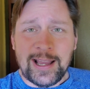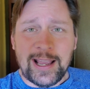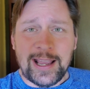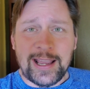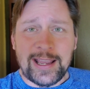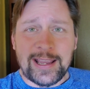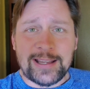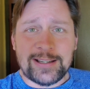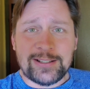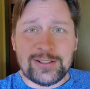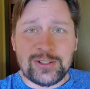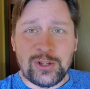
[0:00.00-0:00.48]

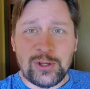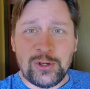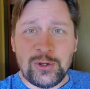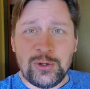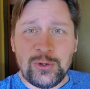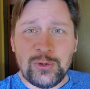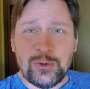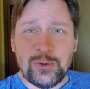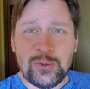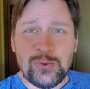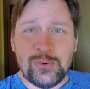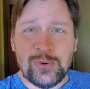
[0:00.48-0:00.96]
And
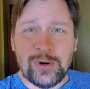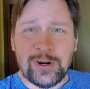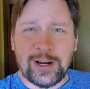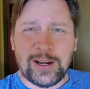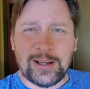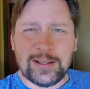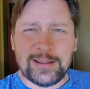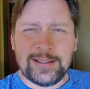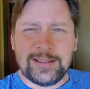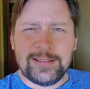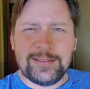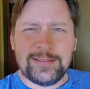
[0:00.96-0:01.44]
two,
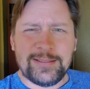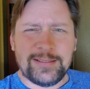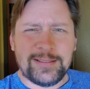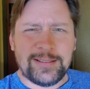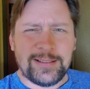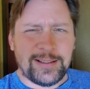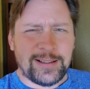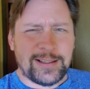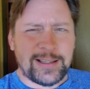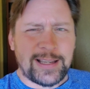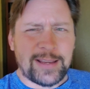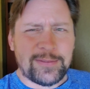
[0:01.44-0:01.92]
they
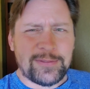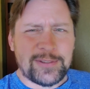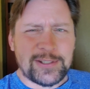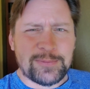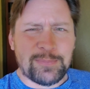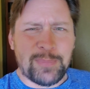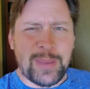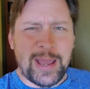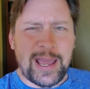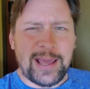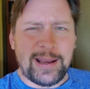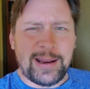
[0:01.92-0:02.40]
have
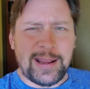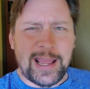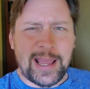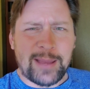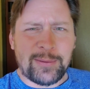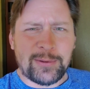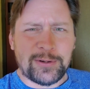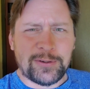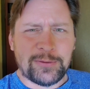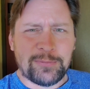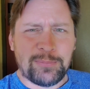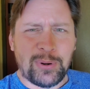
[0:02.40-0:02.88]
this bad
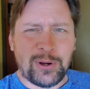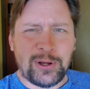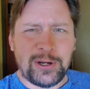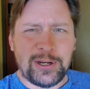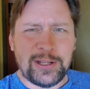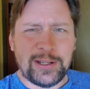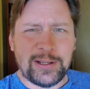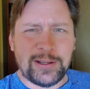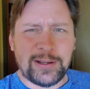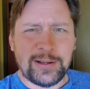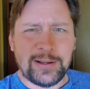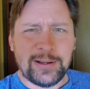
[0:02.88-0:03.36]
habit of
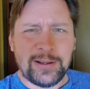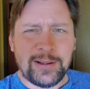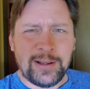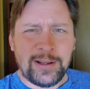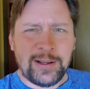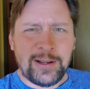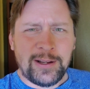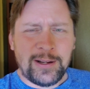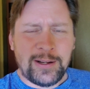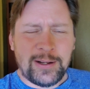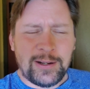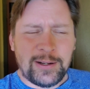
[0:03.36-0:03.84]
putting
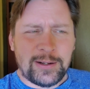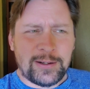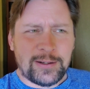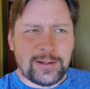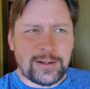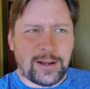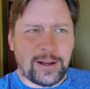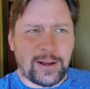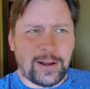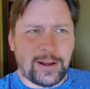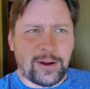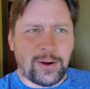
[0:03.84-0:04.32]

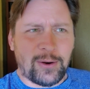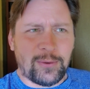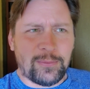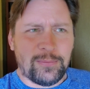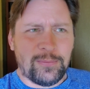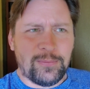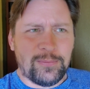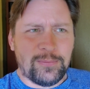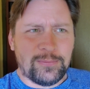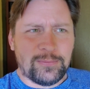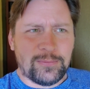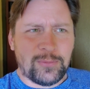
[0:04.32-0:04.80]

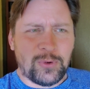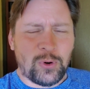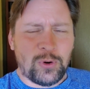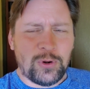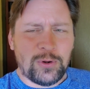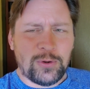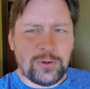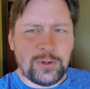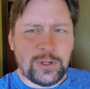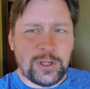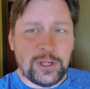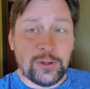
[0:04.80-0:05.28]

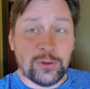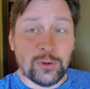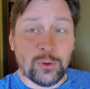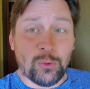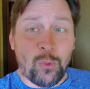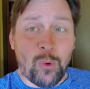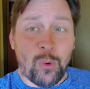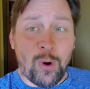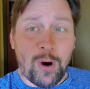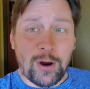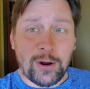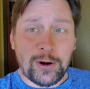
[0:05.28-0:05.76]
either
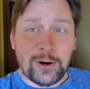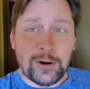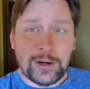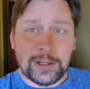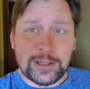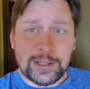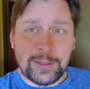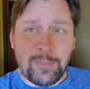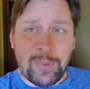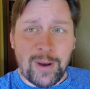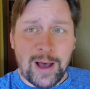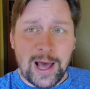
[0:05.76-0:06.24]
water
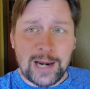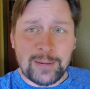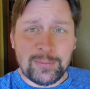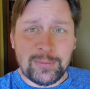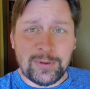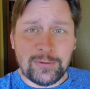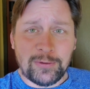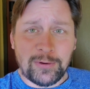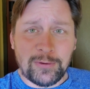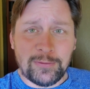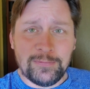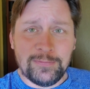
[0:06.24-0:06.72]
at the
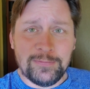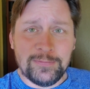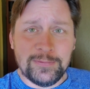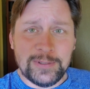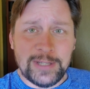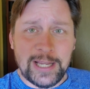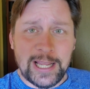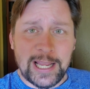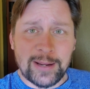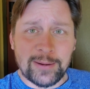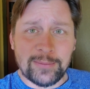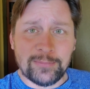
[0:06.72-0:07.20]
bottom of a
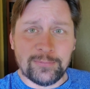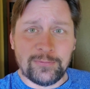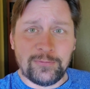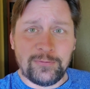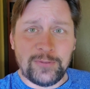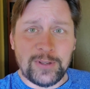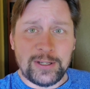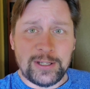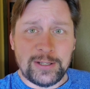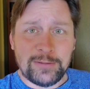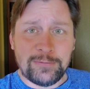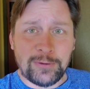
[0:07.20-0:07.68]
damn
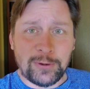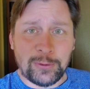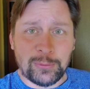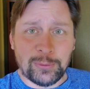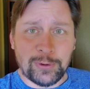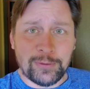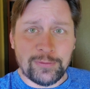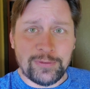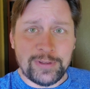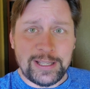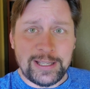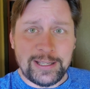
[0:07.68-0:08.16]
50-foot
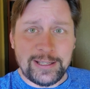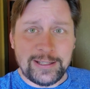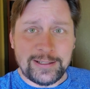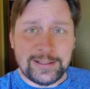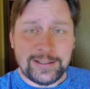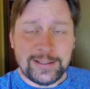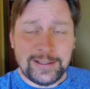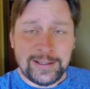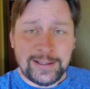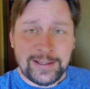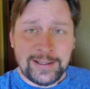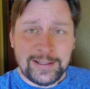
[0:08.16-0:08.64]

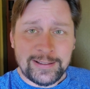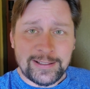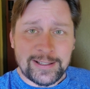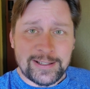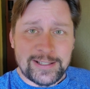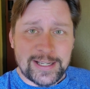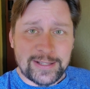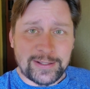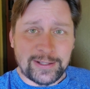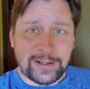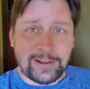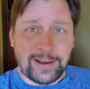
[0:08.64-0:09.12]
ravine
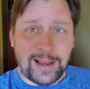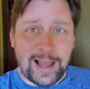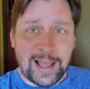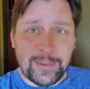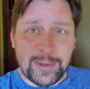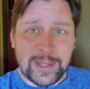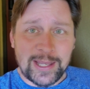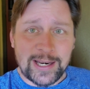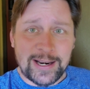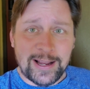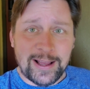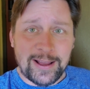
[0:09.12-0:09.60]
that you have to
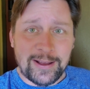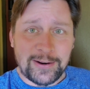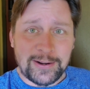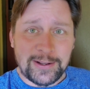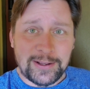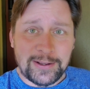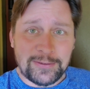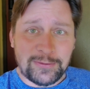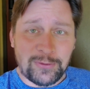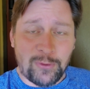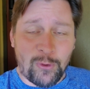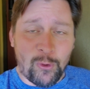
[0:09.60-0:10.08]
climb in and out
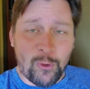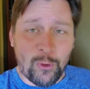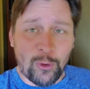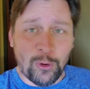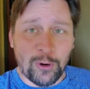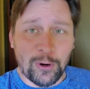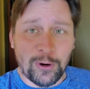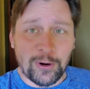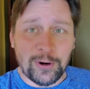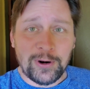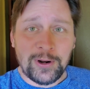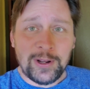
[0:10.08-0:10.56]
of,
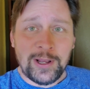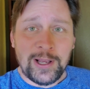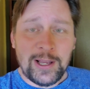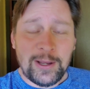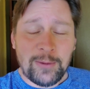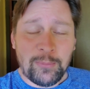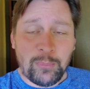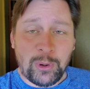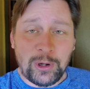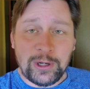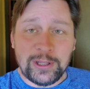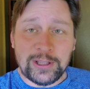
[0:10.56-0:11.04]
or
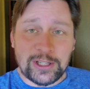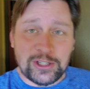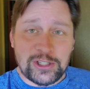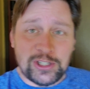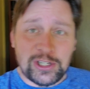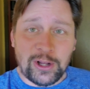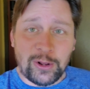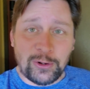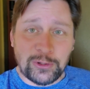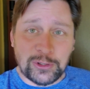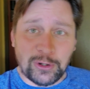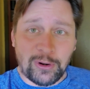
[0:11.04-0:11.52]
putting the
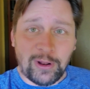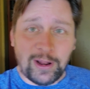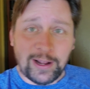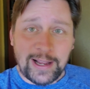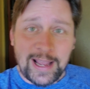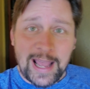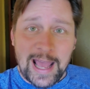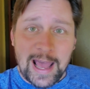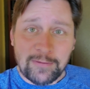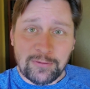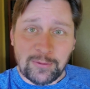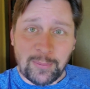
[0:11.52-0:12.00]
shelter
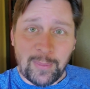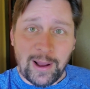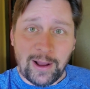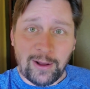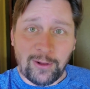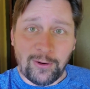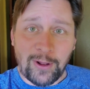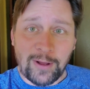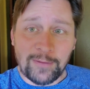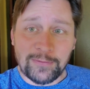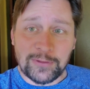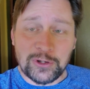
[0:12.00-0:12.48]
like half a
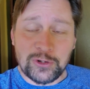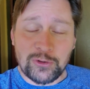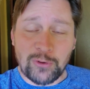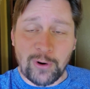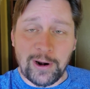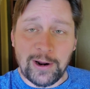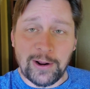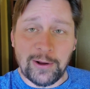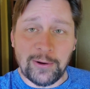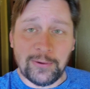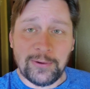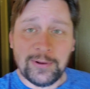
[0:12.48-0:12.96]
mile off the
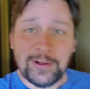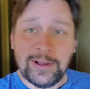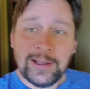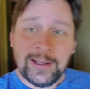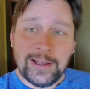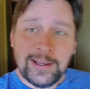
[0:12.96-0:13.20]
trail.